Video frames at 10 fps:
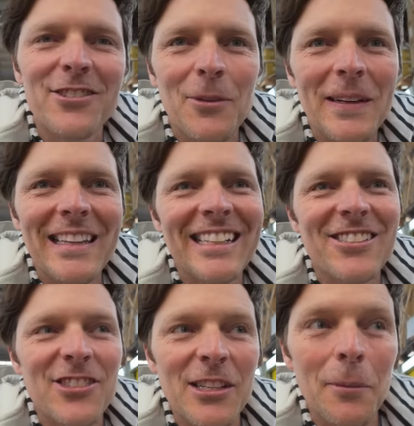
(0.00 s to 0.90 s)
so many
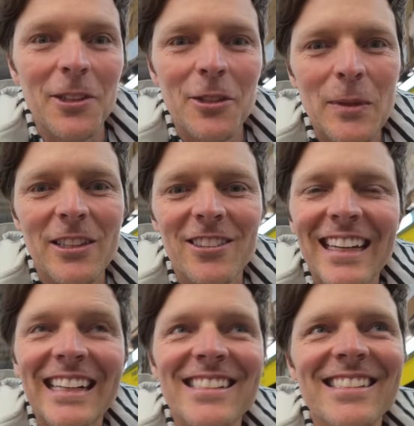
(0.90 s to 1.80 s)
things are similar, but they're
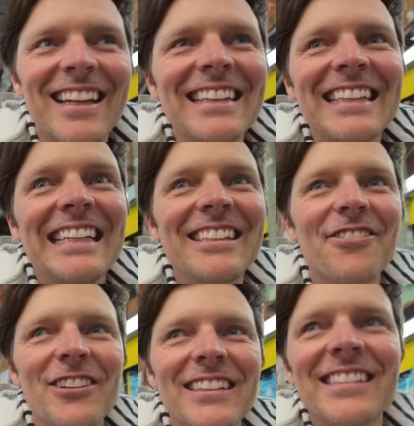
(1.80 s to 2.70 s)
like slightly
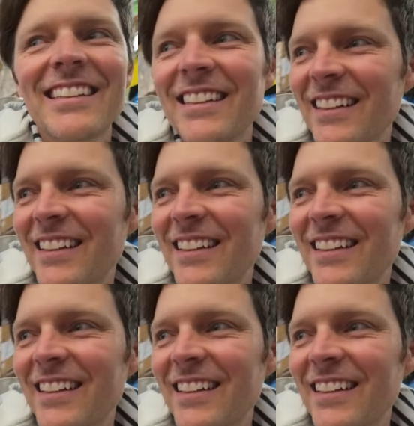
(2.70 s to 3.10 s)
different.